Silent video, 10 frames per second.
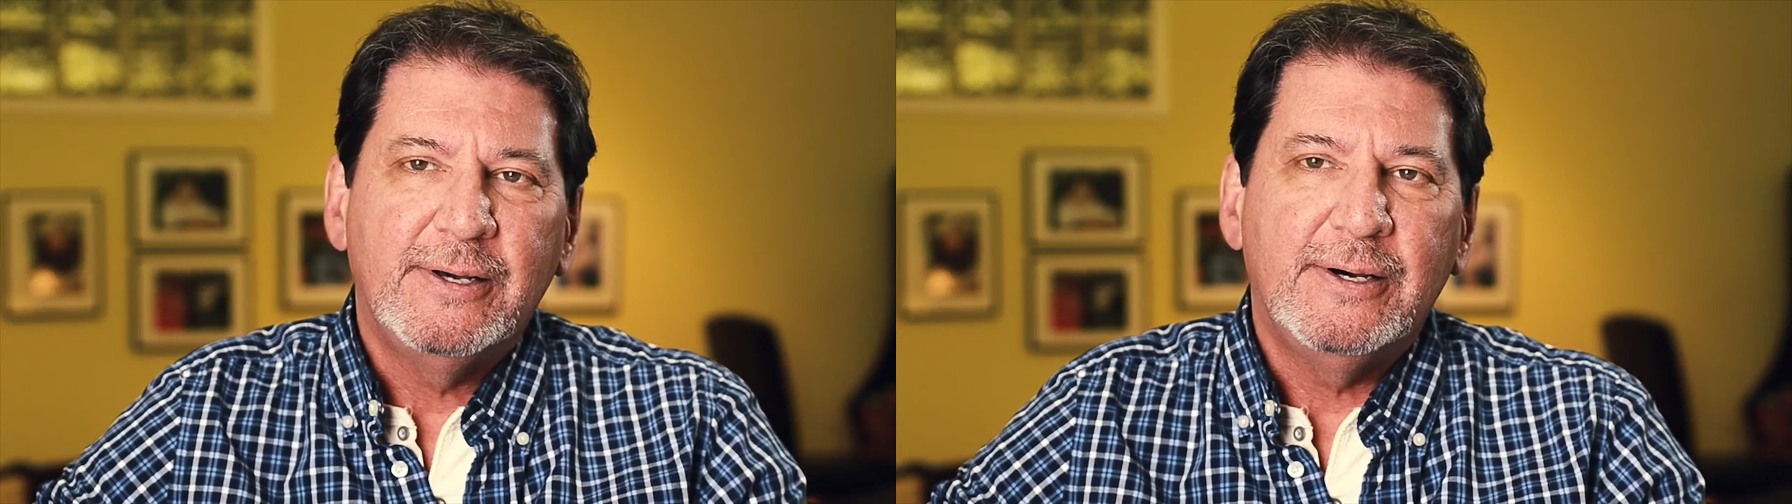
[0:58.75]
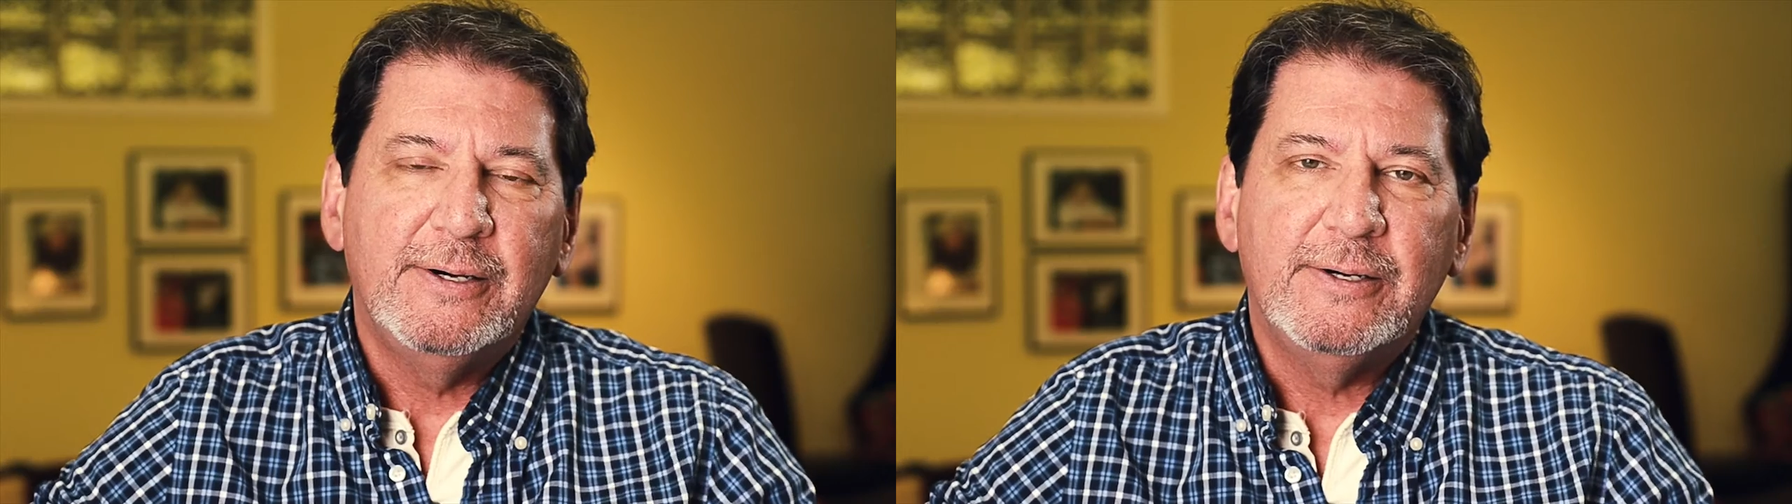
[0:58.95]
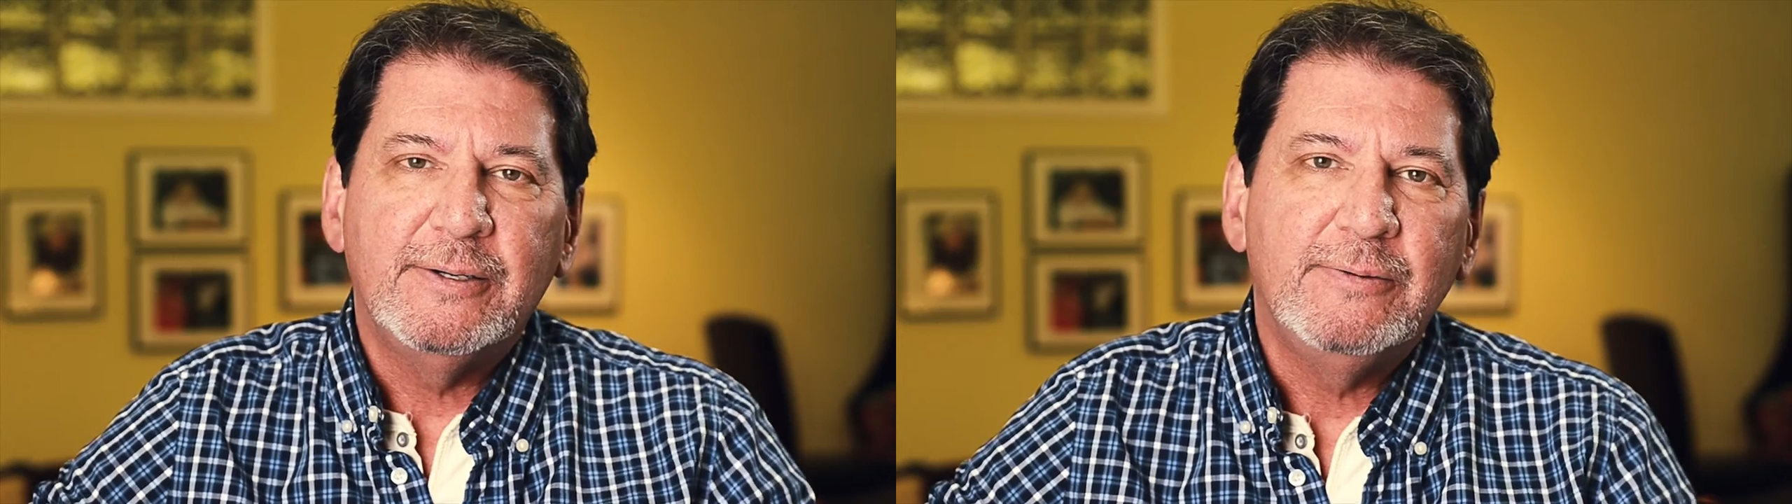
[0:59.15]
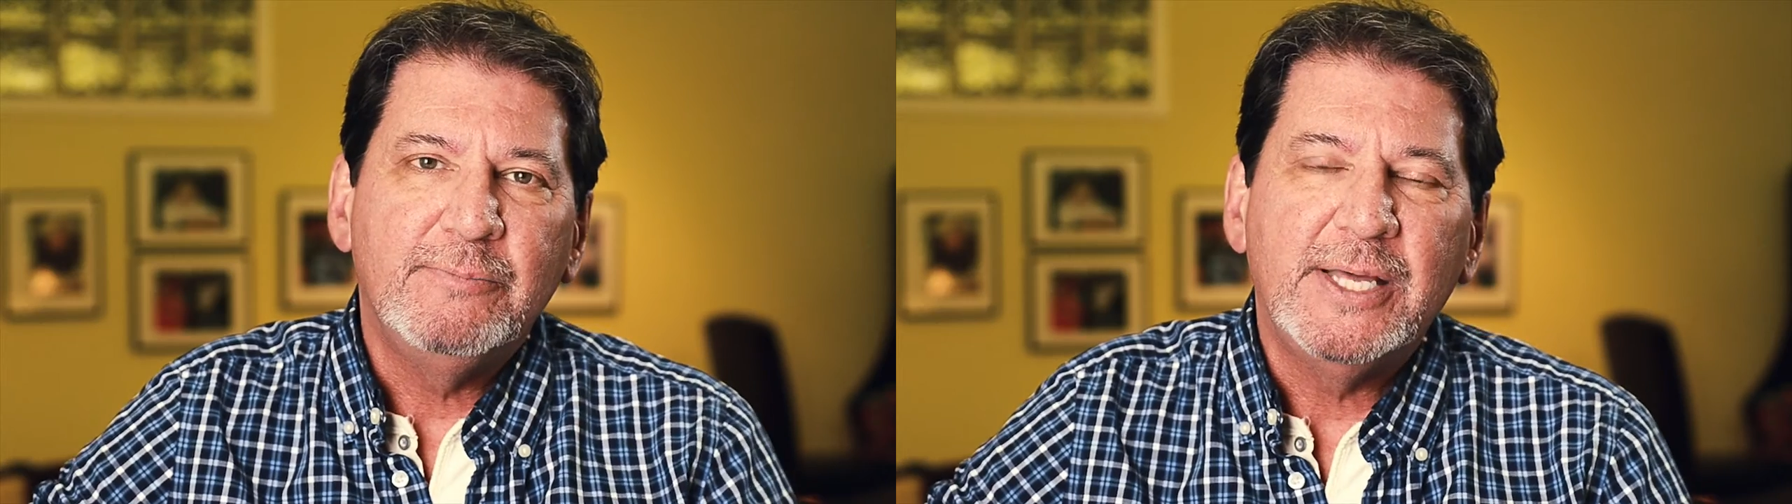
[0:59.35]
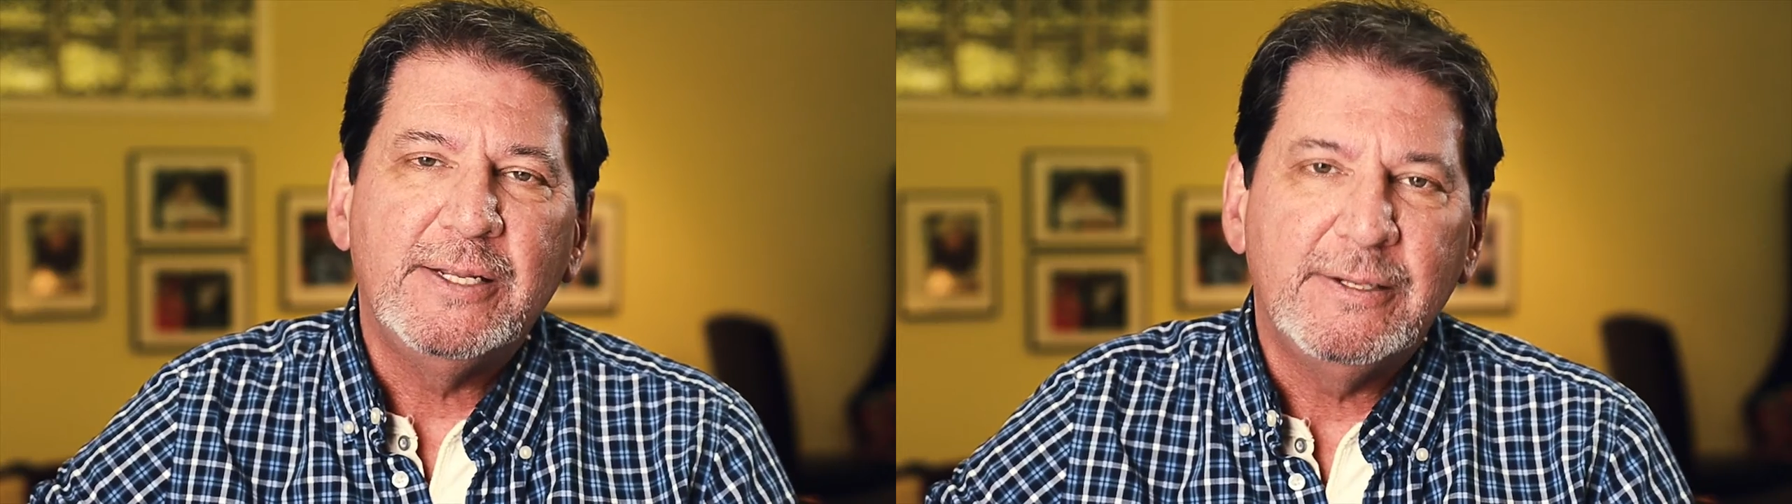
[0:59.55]
uh,
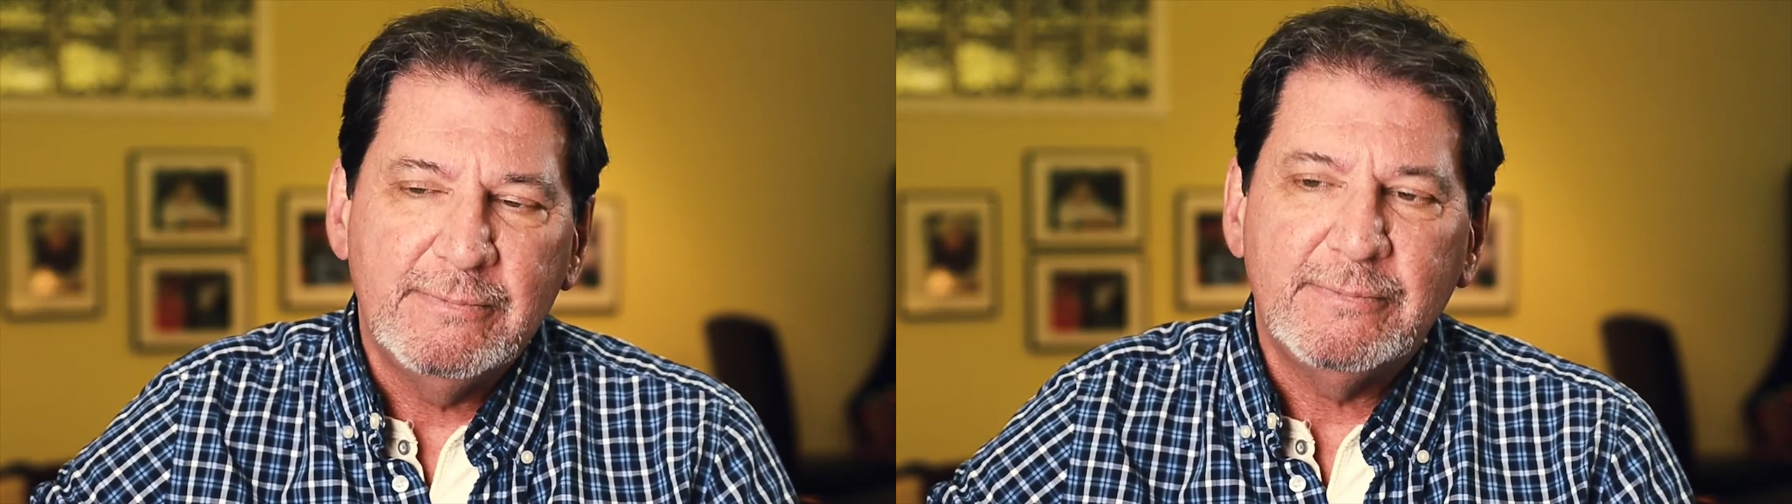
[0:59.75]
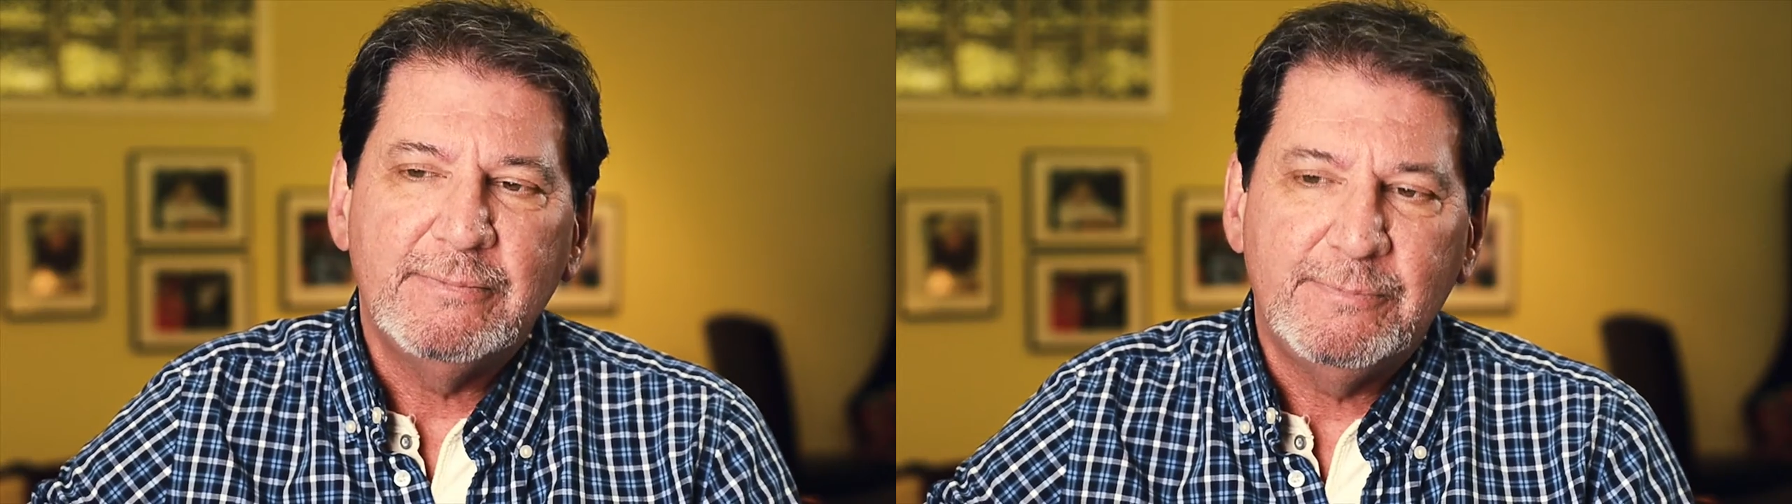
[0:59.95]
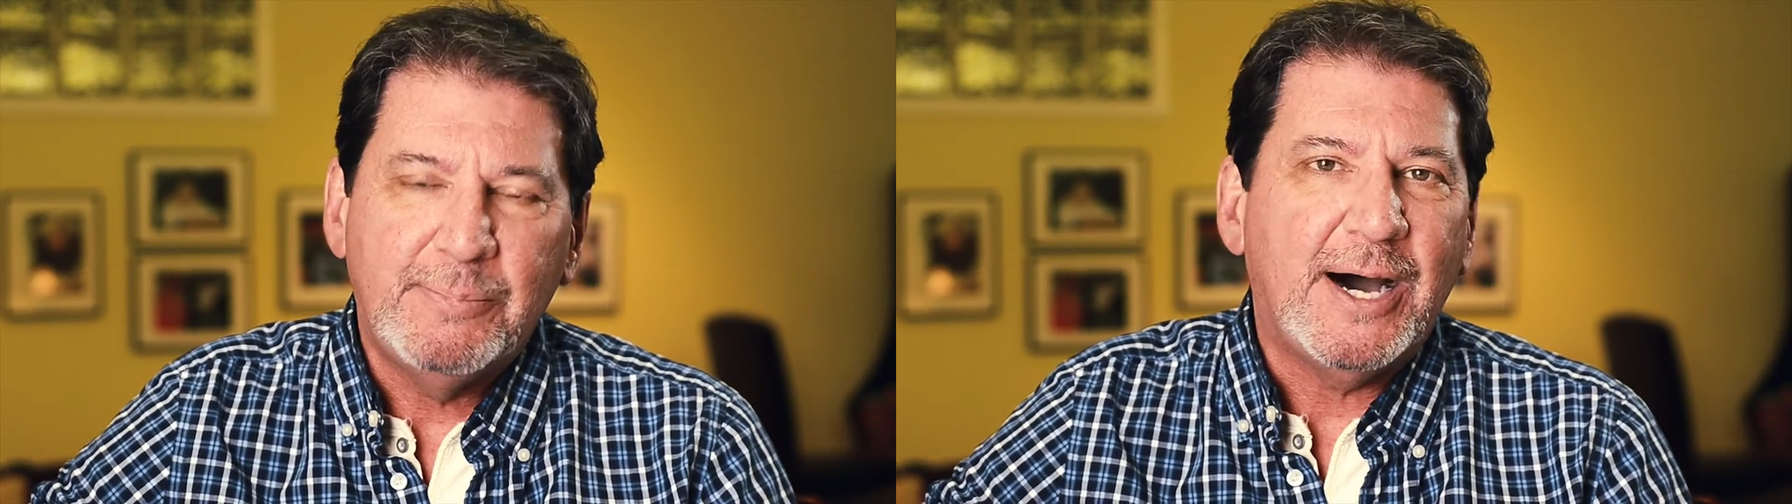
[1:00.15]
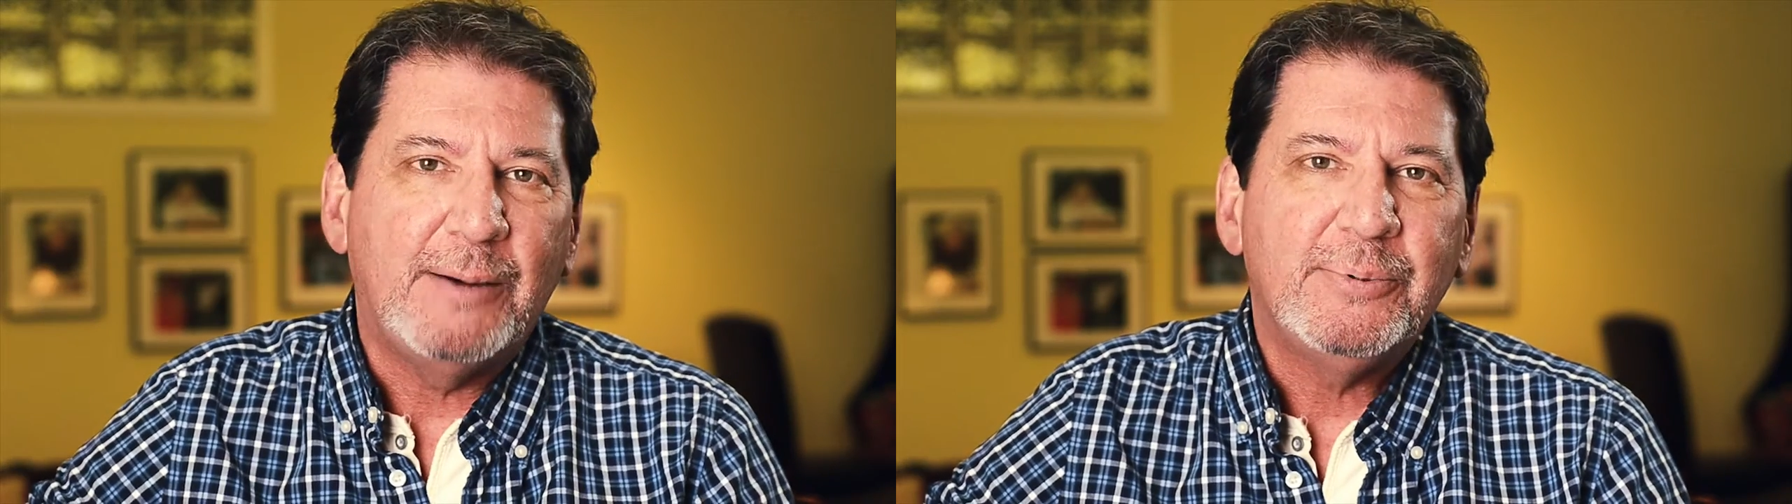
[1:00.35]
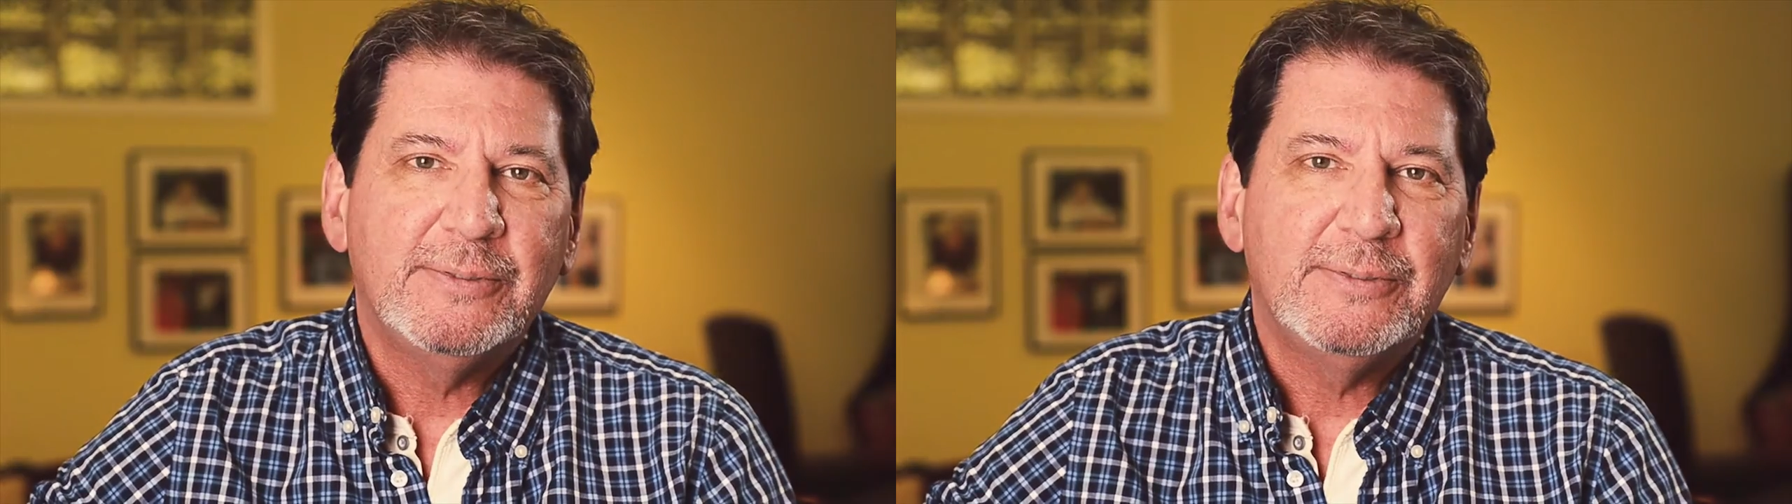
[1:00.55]
made it pop.